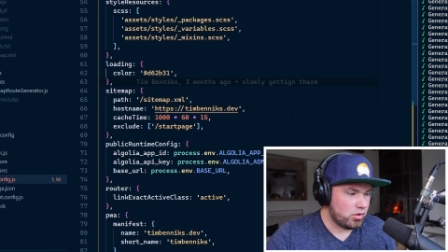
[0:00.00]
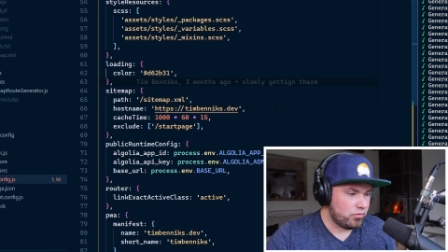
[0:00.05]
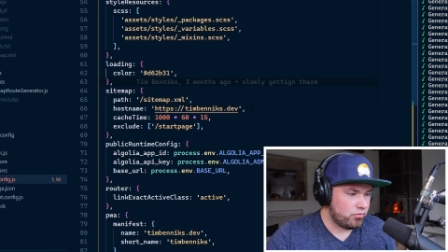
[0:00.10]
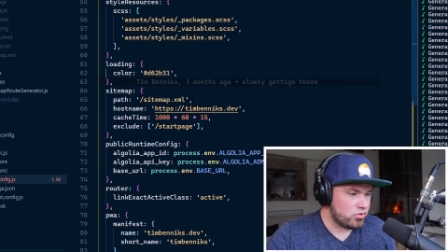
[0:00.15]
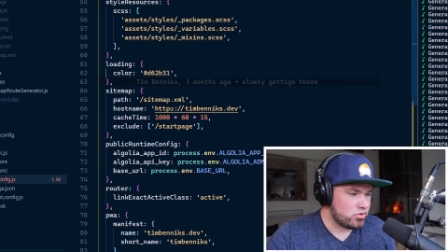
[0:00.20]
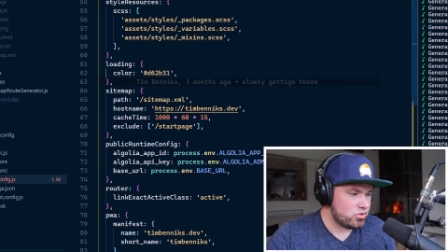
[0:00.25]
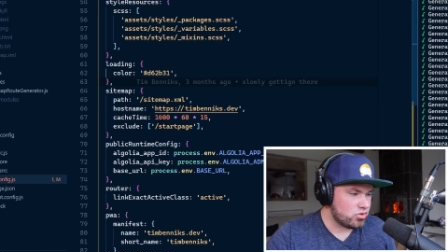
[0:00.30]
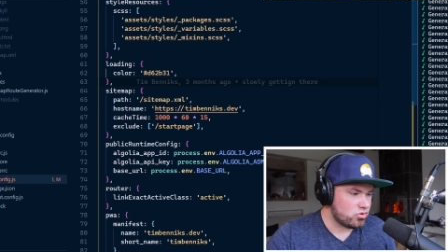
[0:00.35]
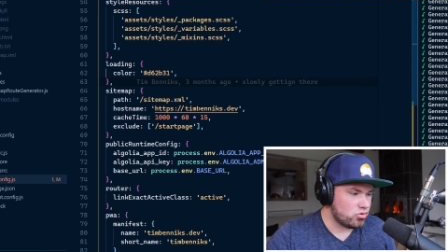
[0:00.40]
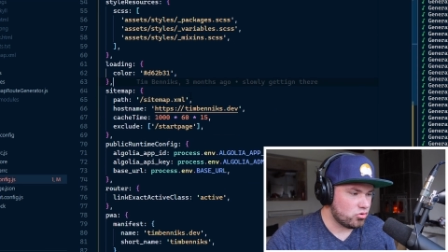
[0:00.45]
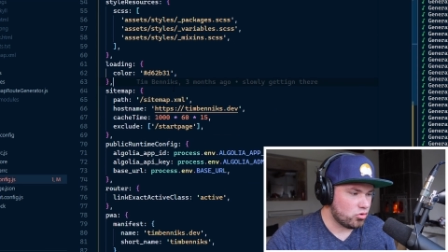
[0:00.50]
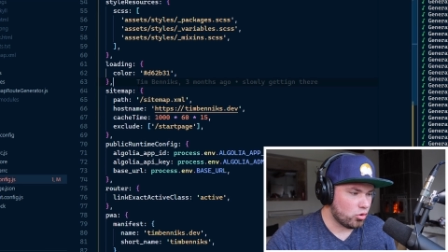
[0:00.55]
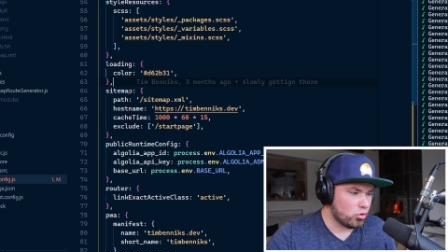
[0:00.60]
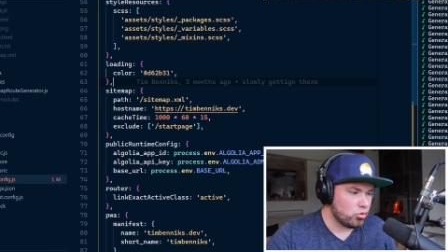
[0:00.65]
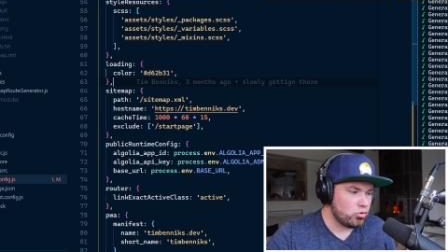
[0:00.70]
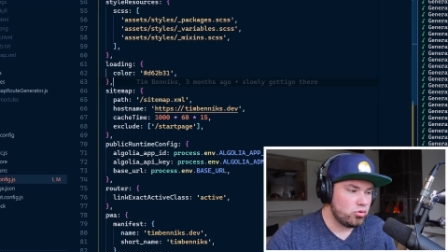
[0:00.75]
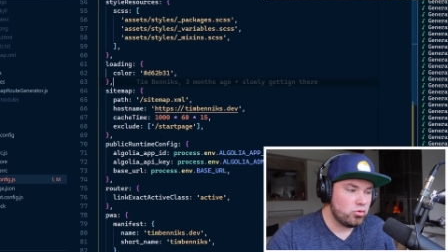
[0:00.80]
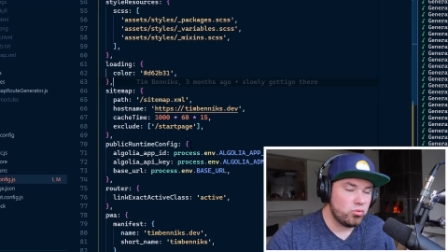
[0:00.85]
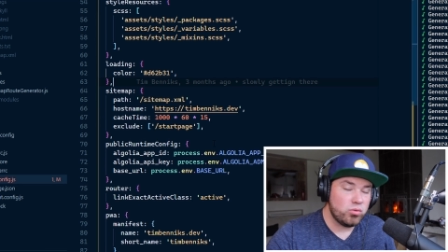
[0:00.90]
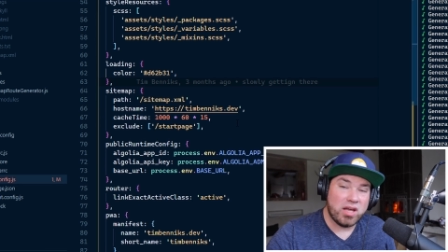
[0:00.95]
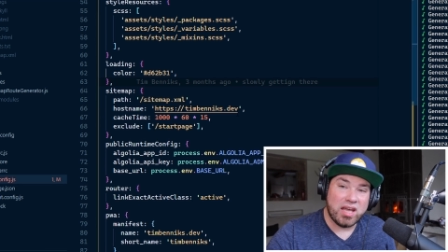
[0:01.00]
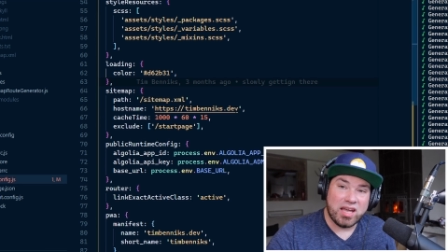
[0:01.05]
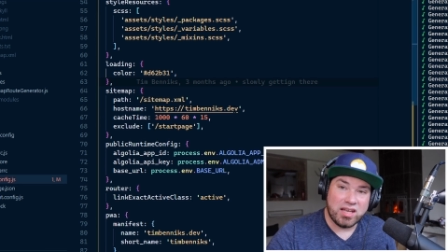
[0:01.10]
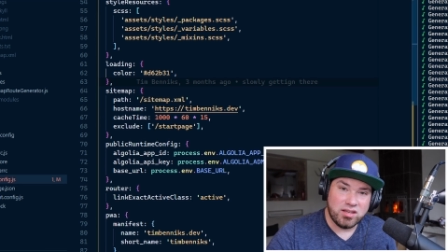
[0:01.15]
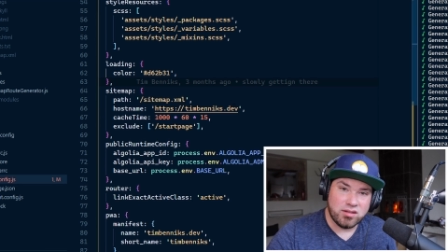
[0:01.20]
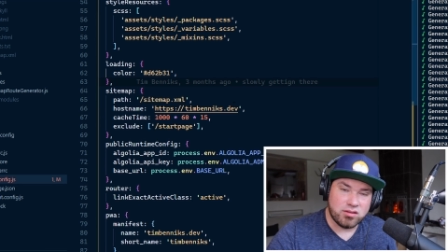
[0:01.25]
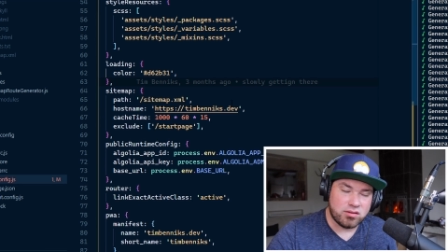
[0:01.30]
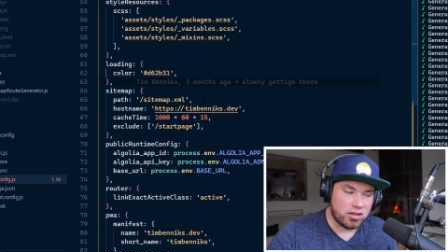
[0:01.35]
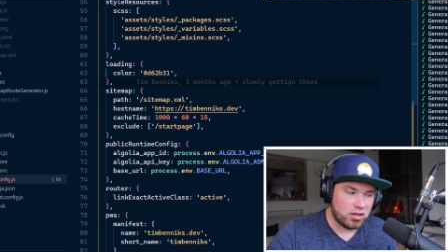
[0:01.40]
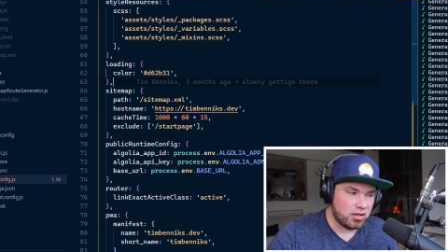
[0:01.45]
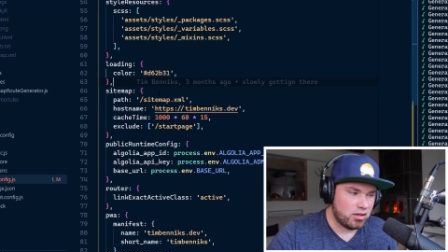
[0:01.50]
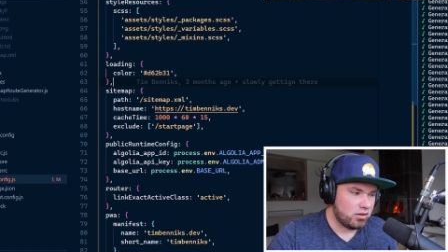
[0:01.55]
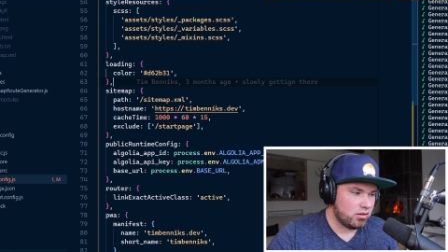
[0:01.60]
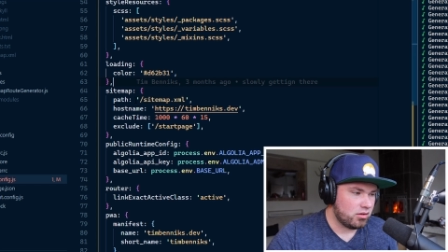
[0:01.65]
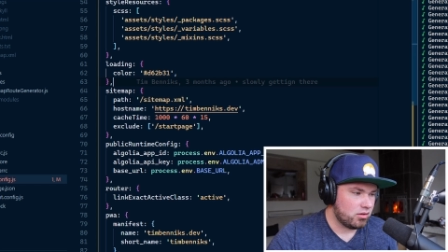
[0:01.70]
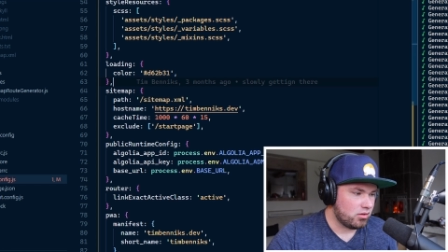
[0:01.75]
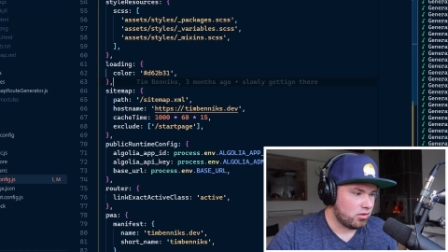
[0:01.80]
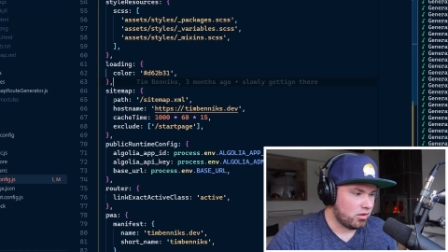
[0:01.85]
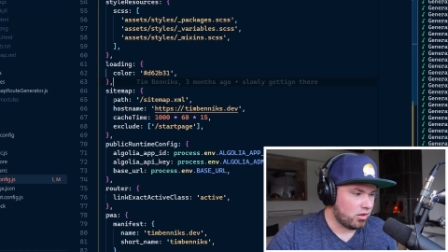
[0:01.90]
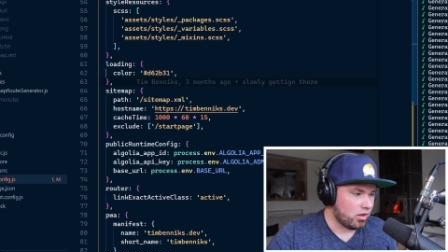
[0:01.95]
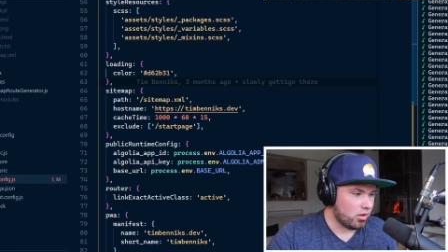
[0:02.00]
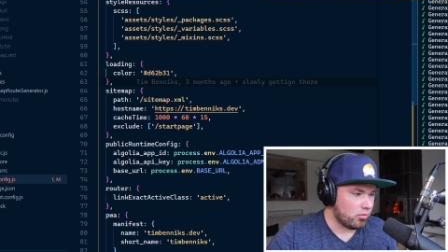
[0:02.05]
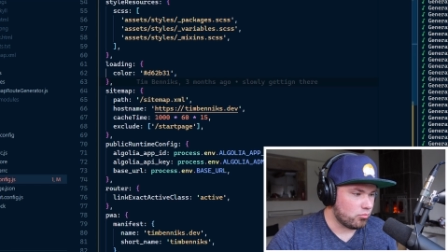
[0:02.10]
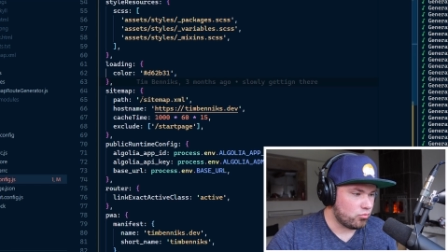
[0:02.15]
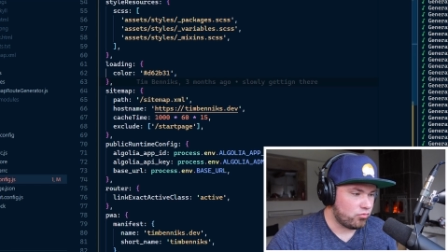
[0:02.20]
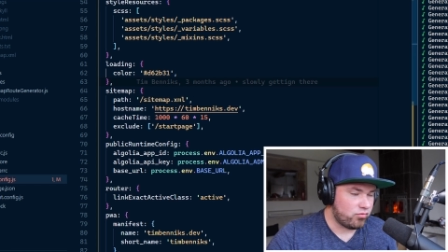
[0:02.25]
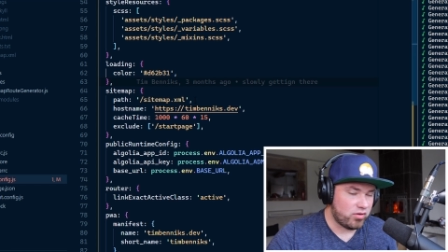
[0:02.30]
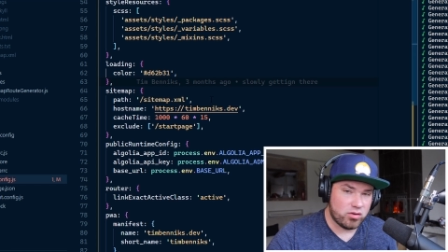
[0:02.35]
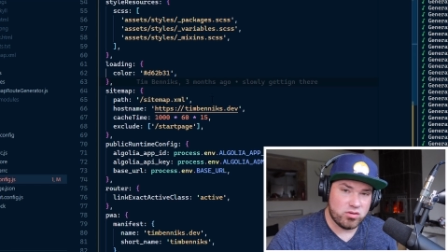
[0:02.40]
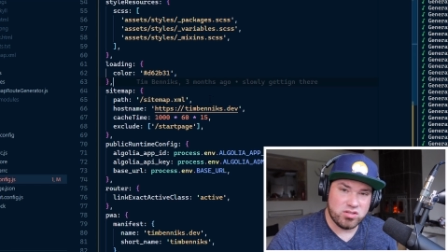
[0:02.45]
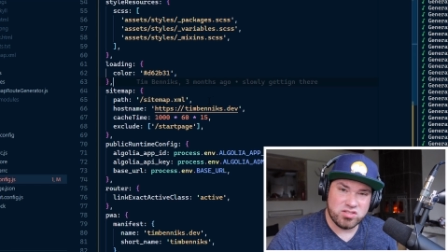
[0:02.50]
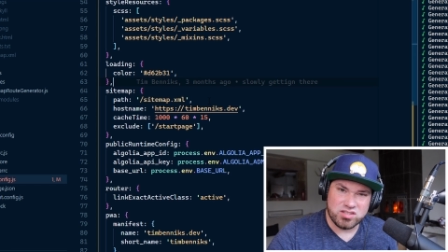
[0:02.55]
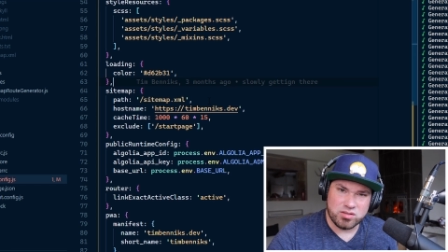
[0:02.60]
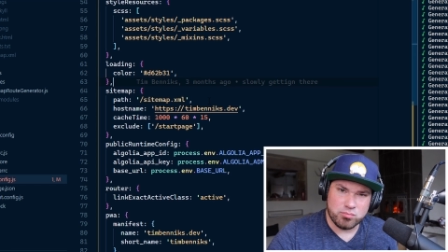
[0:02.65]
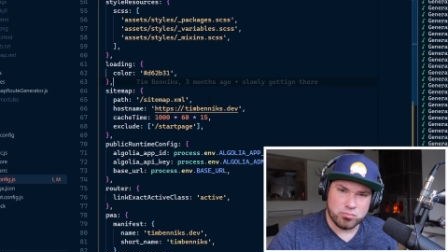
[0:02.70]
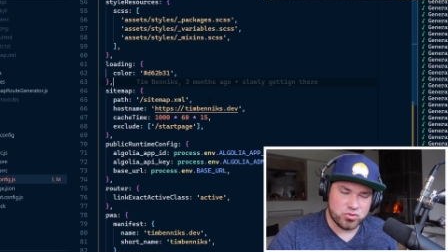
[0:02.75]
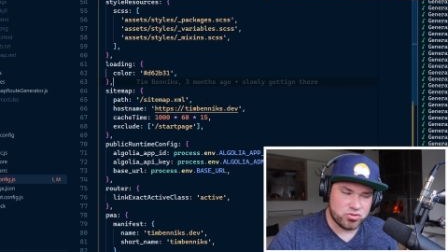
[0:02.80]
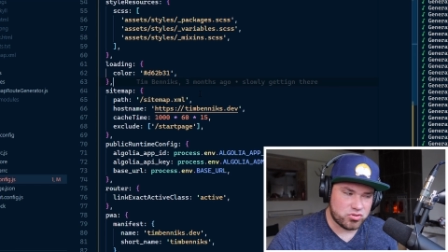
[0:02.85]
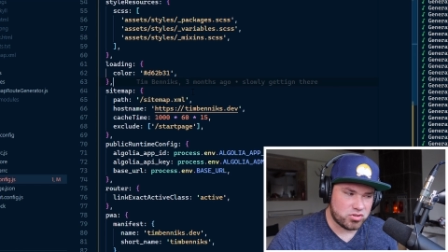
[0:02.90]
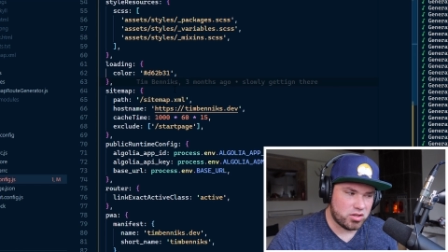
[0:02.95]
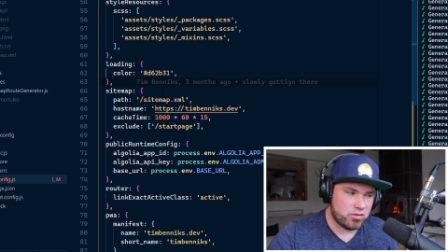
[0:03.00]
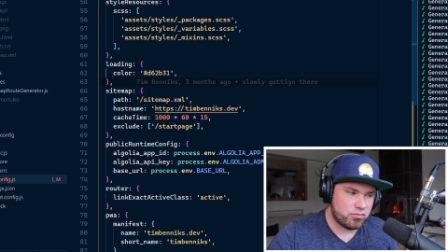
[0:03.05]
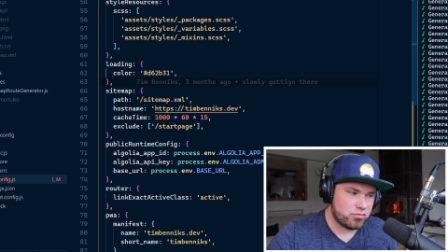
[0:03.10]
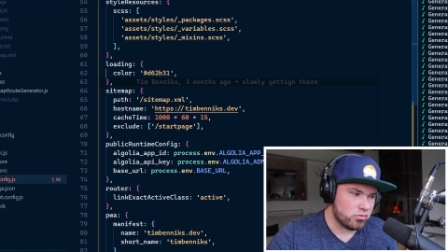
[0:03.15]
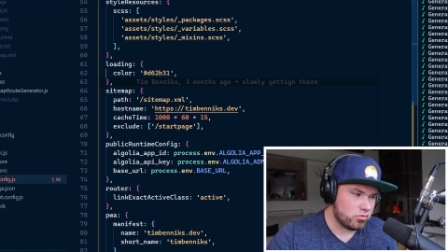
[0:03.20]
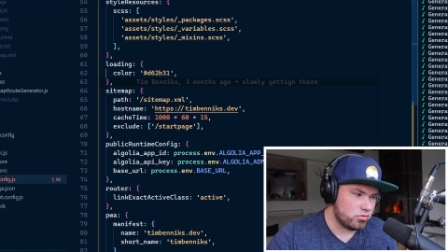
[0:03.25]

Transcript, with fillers: if you just don't do anything, um, very simple stuff.